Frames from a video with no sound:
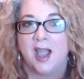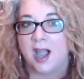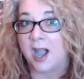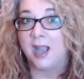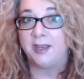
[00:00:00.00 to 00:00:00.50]

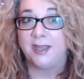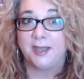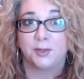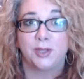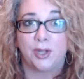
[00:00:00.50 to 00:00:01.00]
I need
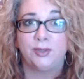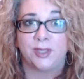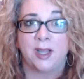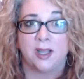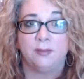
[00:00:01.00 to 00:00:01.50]
alone
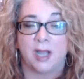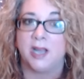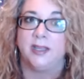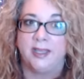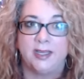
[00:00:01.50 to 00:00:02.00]
time. I
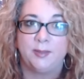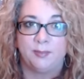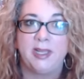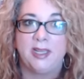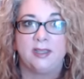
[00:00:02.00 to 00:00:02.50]
need
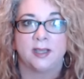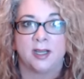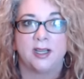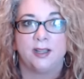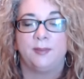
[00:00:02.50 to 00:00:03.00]
me
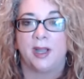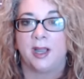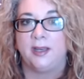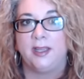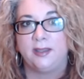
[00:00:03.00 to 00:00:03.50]
time. I
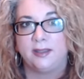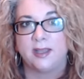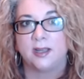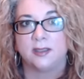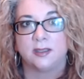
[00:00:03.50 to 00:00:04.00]
need
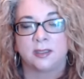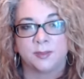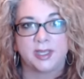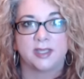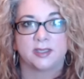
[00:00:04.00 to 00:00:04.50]
that some of
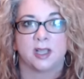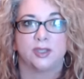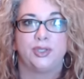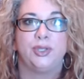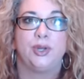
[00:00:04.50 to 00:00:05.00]
that
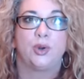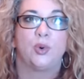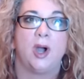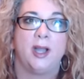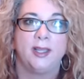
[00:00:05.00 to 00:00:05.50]
solitude and
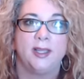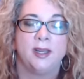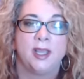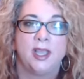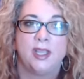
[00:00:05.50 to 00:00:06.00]
quiet
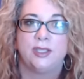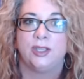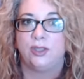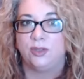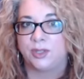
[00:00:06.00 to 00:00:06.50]
to
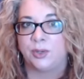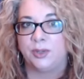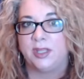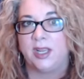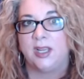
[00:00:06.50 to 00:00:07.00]
do certain
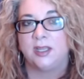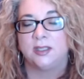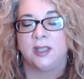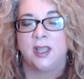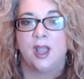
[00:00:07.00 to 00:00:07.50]
things.
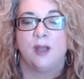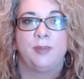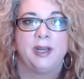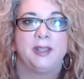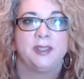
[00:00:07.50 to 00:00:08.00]

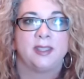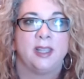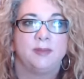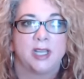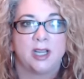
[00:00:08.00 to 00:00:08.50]
But at the same
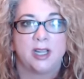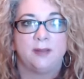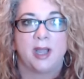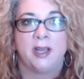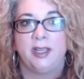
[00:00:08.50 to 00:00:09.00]
time,
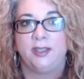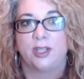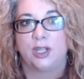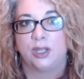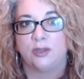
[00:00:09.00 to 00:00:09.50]
I need the
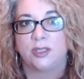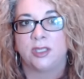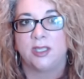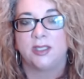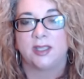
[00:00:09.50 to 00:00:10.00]

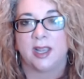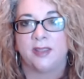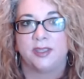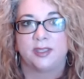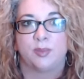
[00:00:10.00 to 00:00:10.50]
closeness and
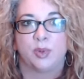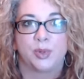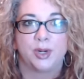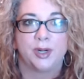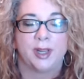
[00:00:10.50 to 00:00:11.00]
the
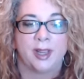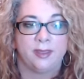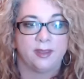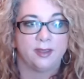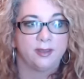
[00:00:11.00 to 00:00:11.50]
support and
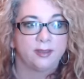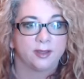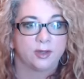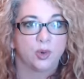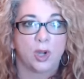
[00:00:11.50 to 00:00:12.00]
the, the
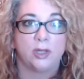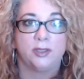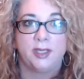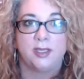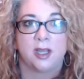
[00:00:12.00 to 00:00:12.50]

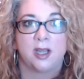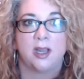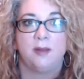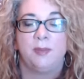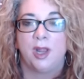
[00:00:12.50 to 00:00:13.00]
quality
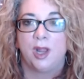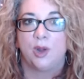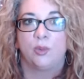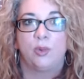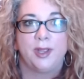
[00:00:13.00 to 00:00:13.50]
time
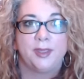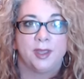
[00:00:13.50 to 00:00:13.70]
with